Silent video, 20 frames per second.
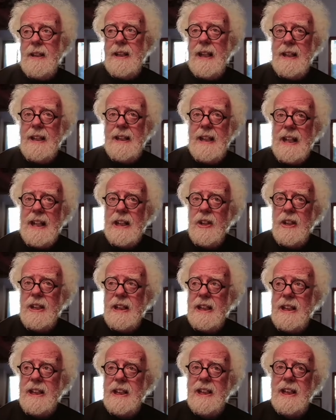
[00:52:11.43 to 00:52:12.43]
they could
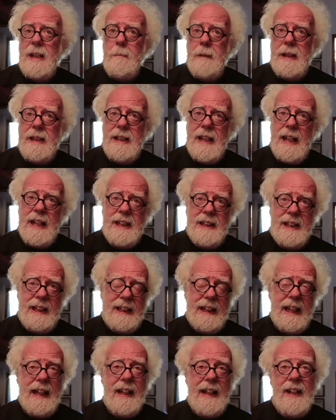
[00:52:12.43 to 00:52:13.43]
easily be
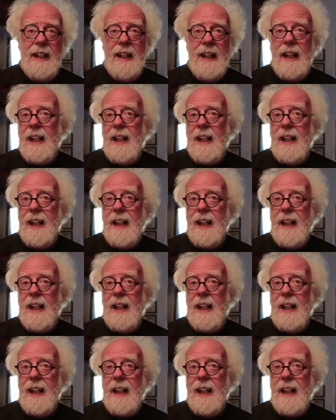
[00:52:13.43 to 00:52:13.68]
testing it,